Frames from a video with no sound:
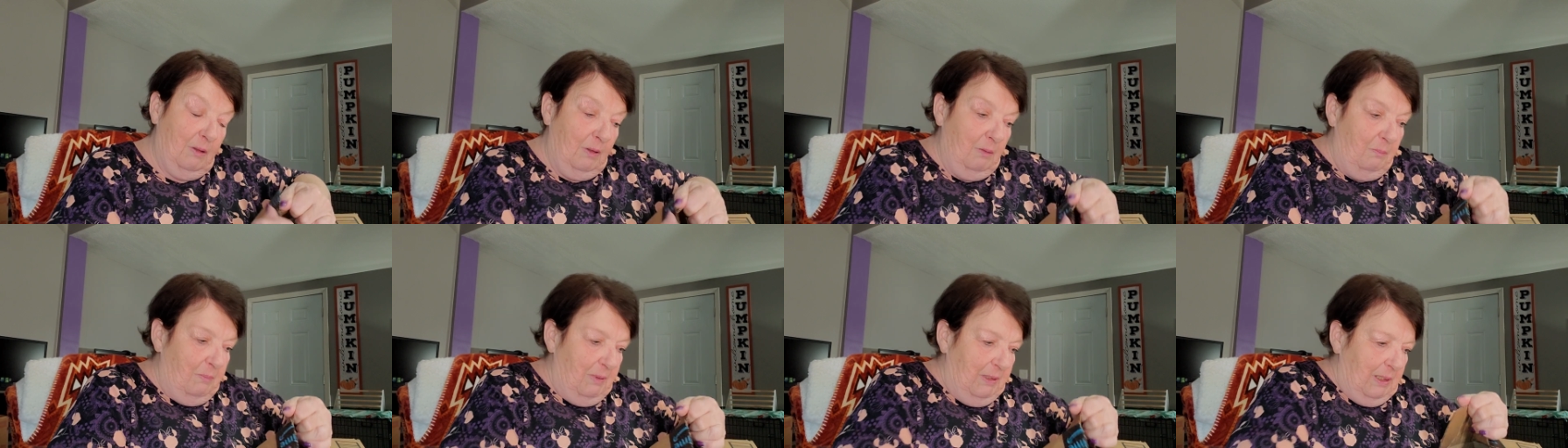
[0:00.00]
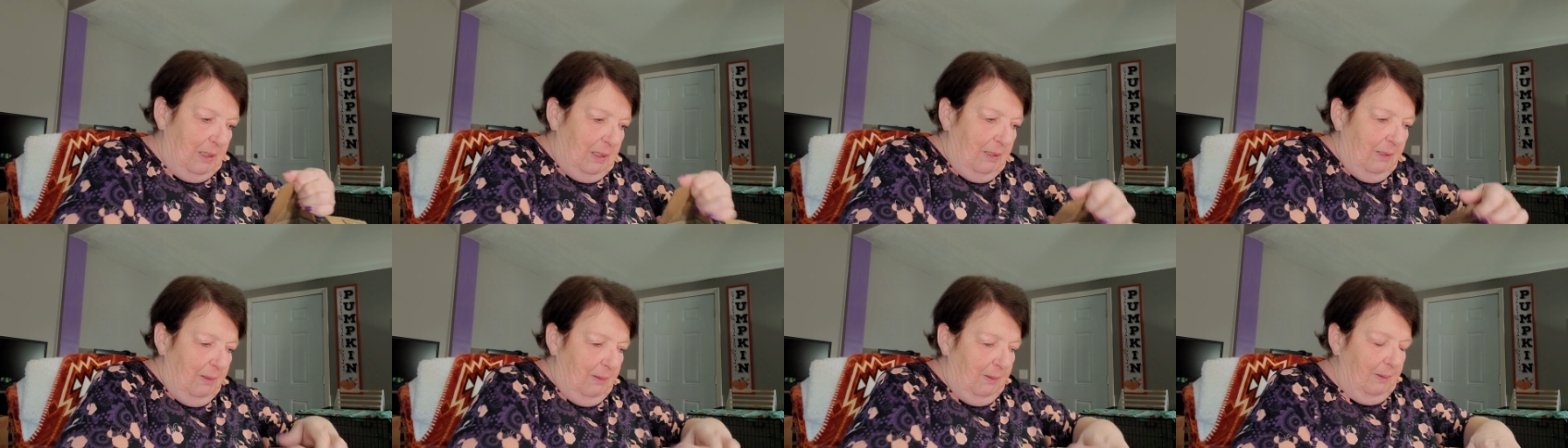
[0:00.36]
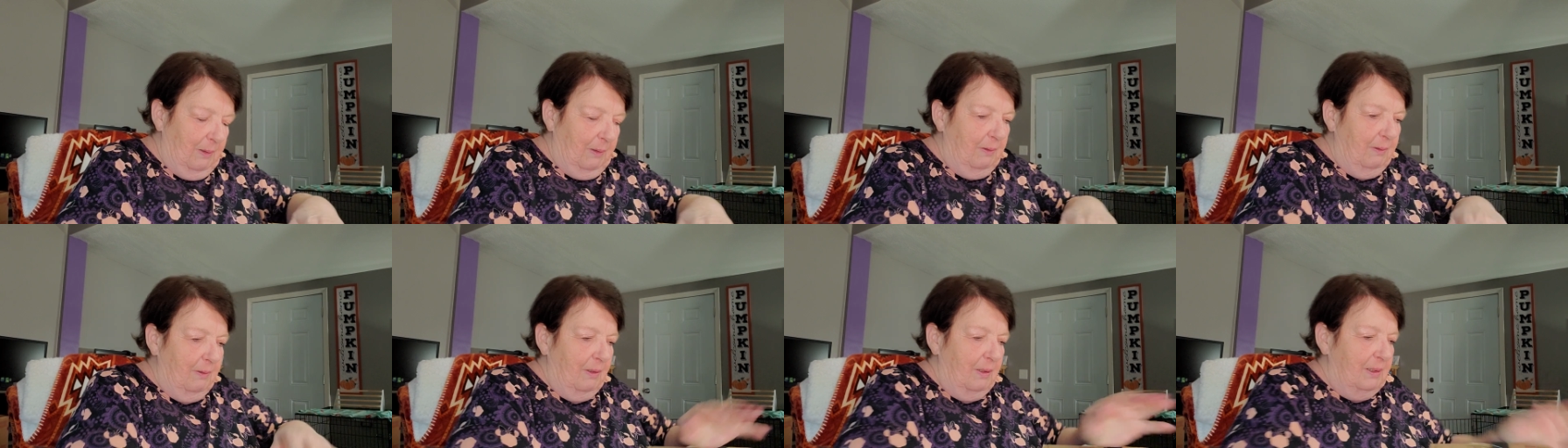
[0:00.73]
could be.
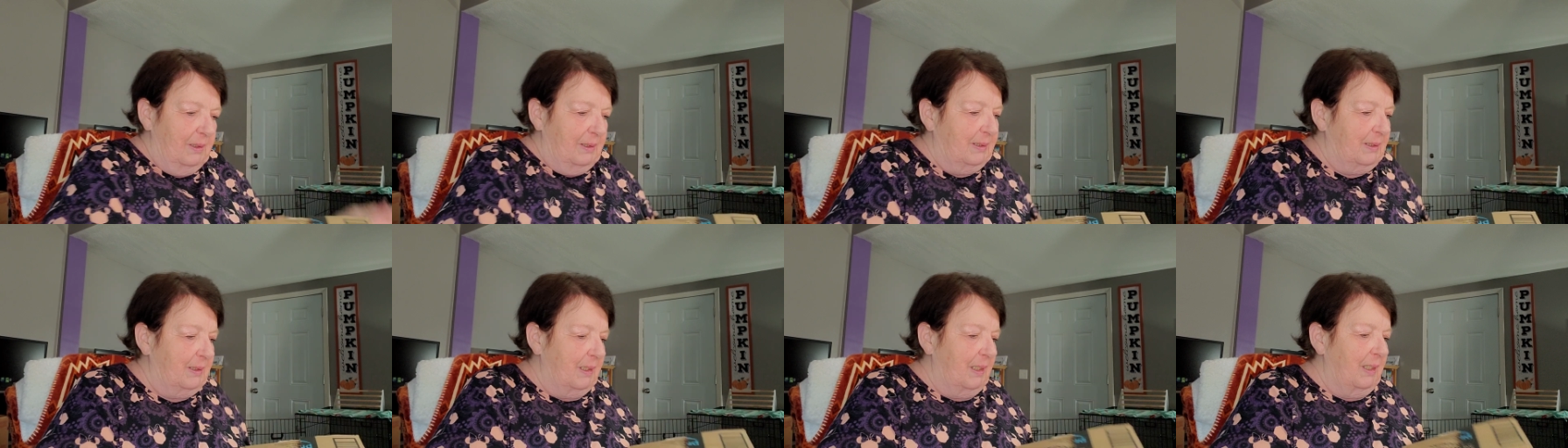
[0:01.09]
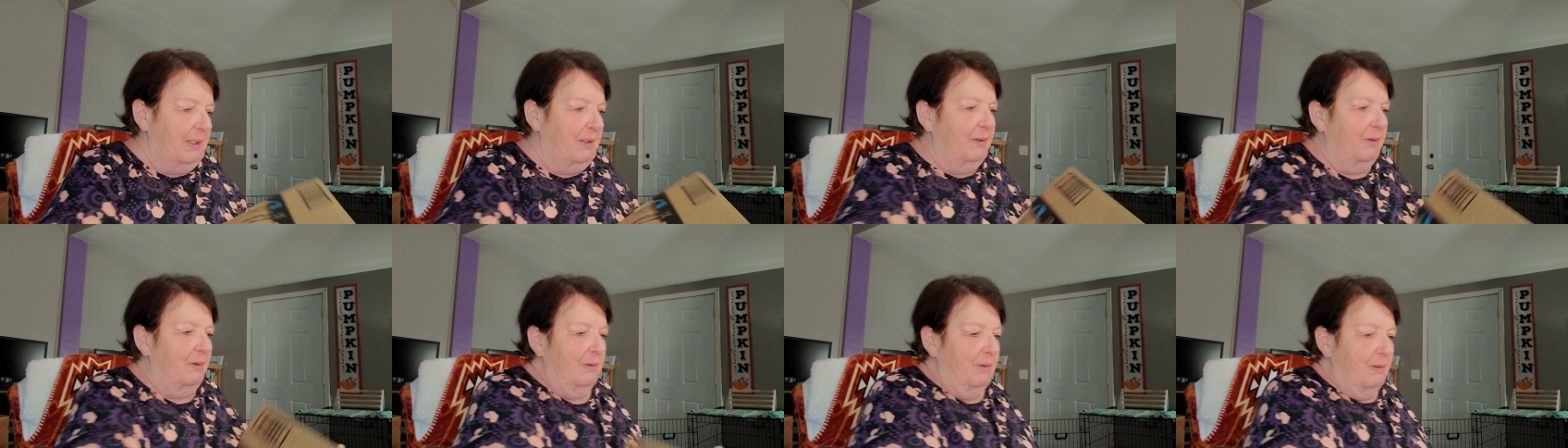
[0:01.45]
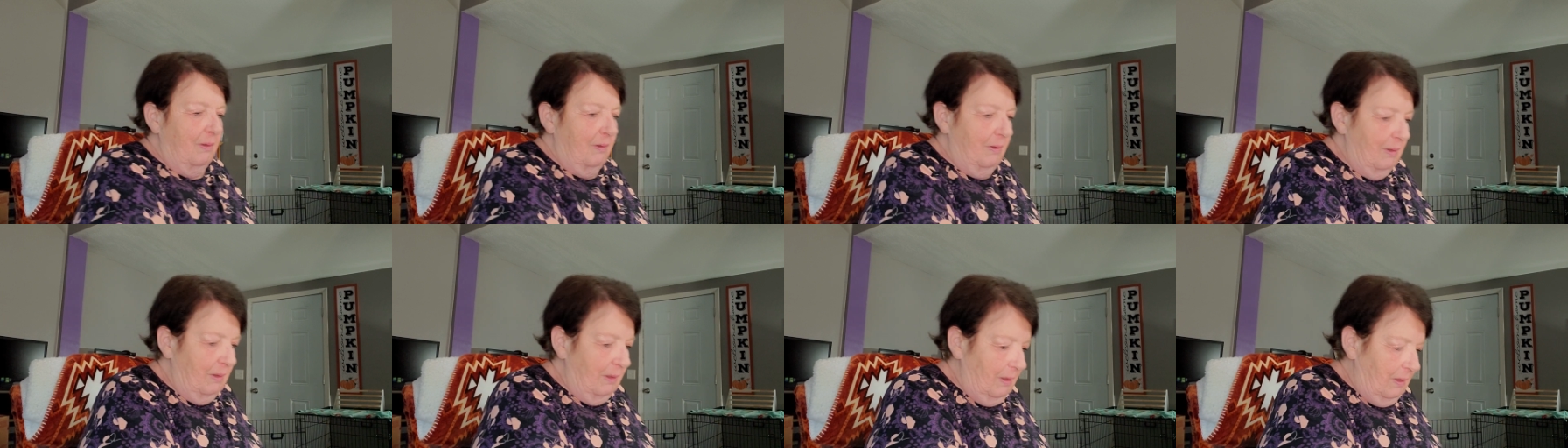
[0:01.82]
Let's see.
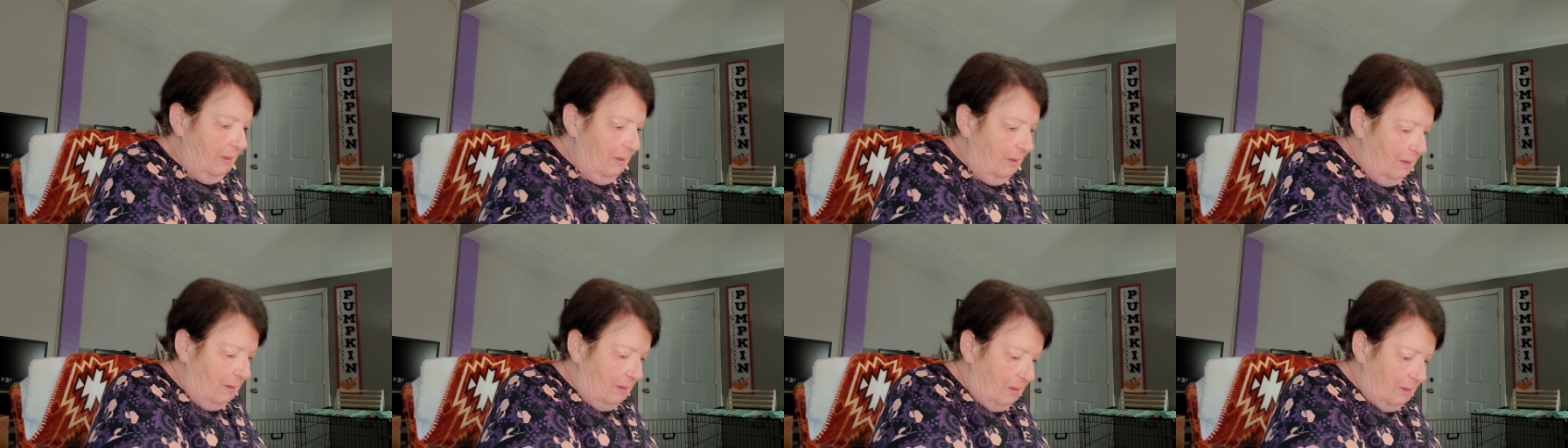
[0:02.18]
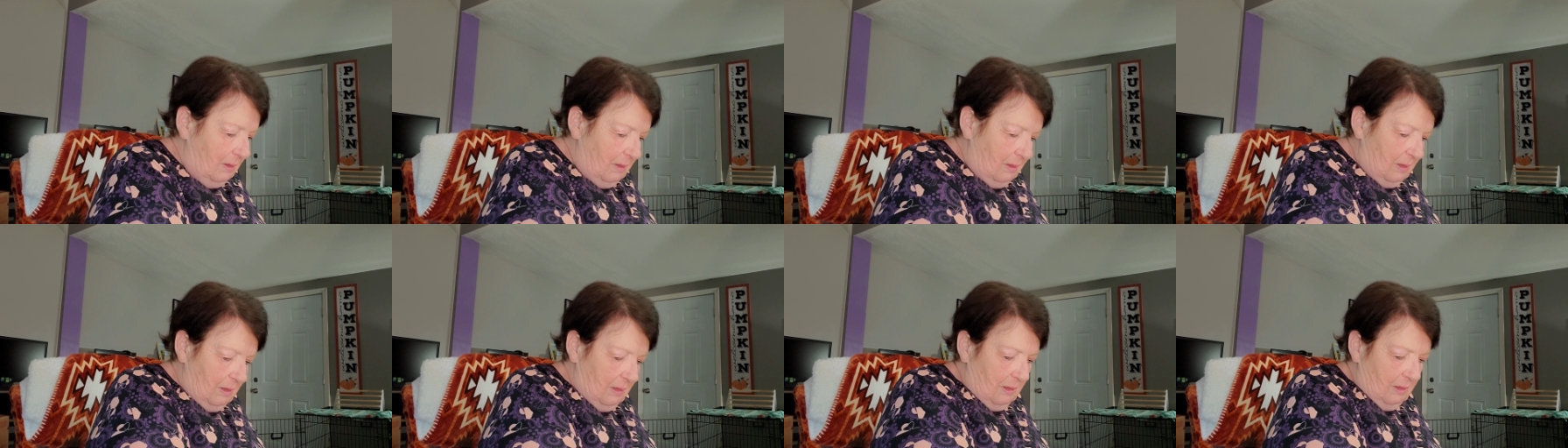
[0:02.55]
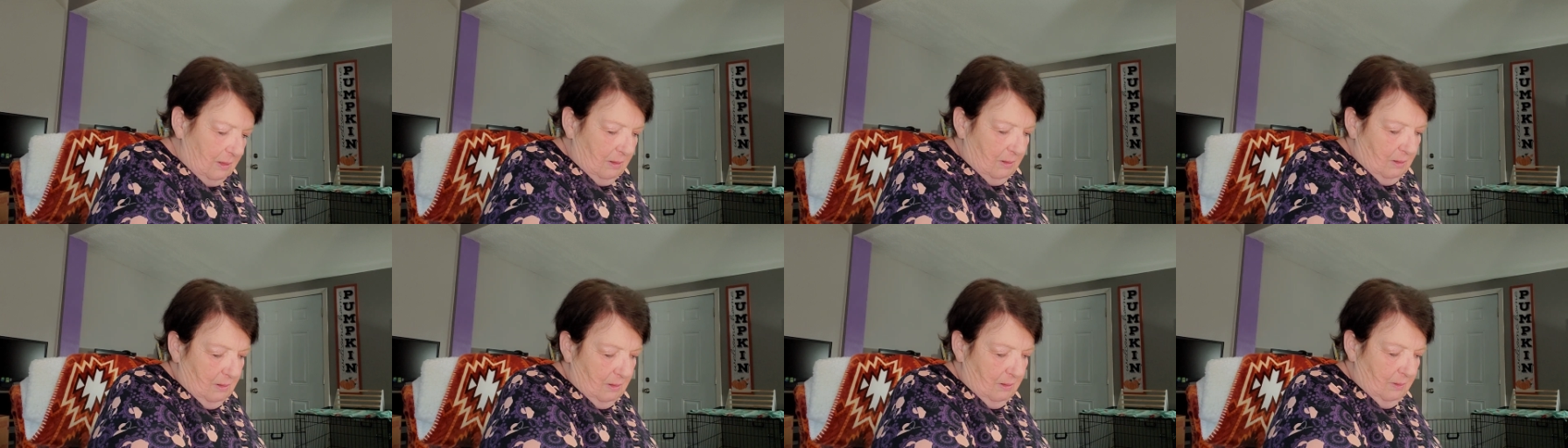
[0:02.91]

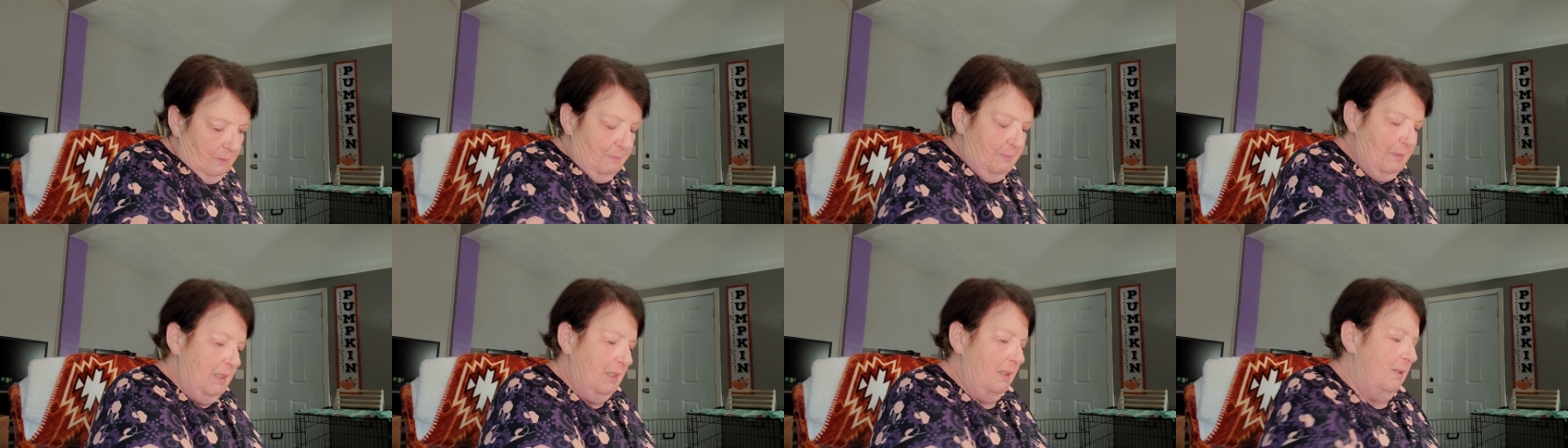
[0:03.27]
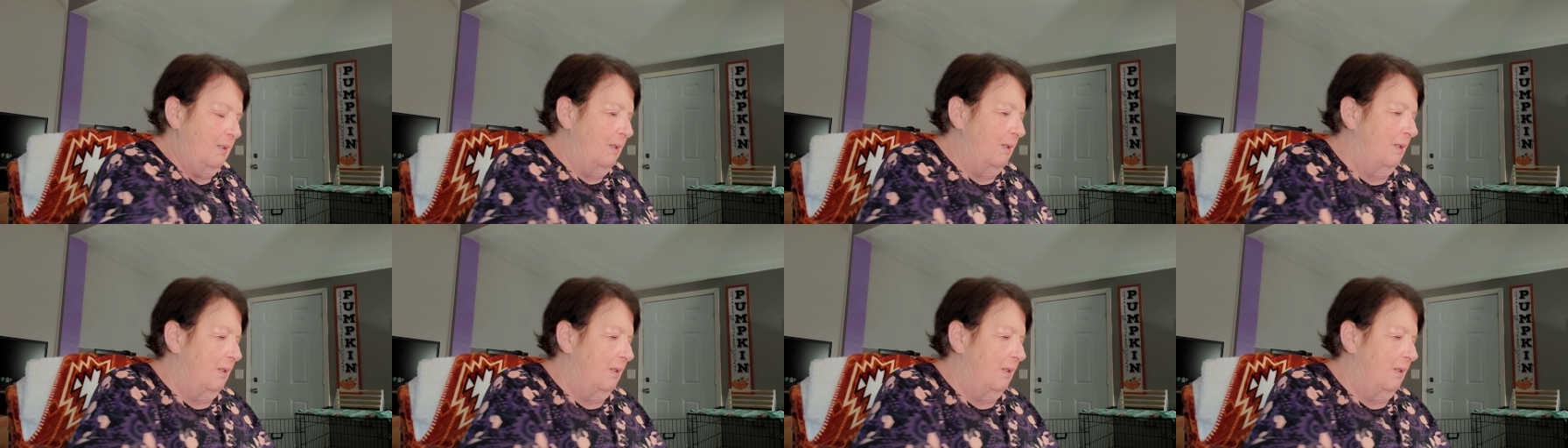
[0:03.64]
Um...